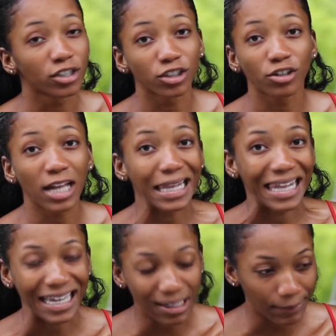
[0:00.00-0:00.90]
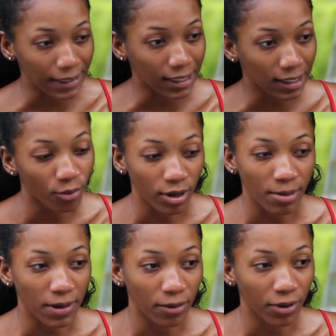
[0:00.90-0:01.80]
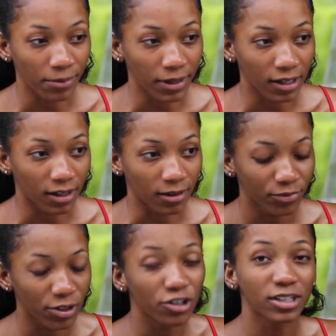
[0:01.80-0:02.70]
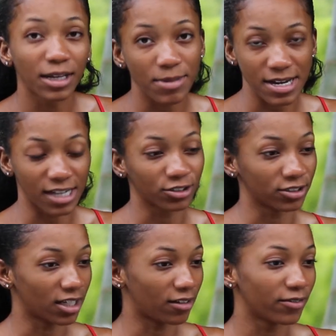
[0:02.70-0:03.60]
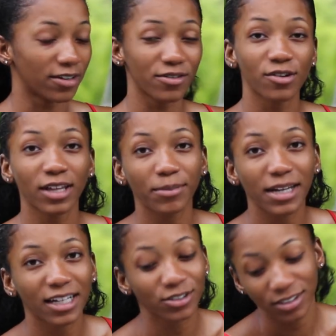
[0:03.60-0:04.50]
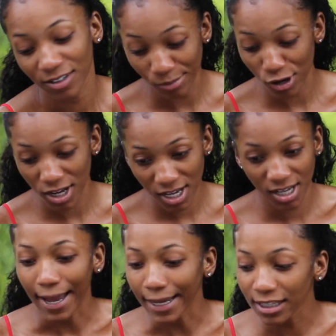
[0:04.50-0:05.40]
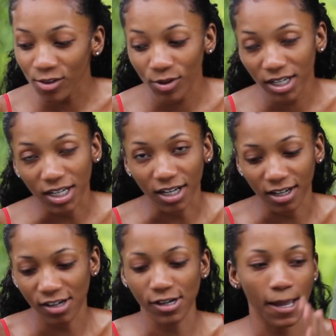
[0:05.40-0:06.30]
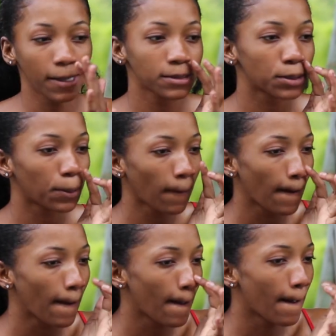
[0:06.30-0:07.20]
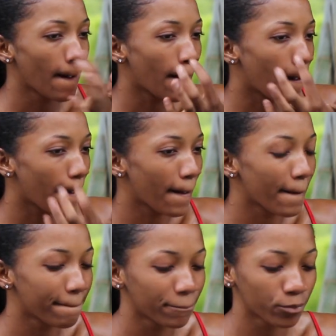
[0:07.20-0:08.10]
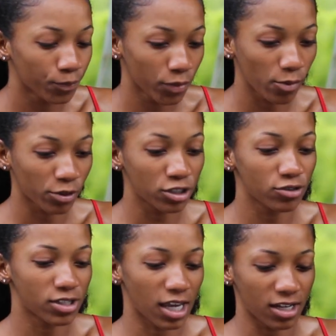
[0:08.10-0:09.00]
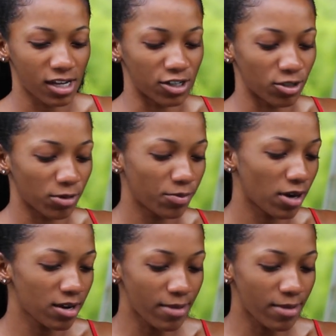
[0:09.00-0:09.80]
you're gonna like me when I'm not wearing makeup. You're gonna like my natural self. And if you don't like my natural self, boy, I ain't the one. Okay, so um, we're gonna do skincare. So I'm gonna put on a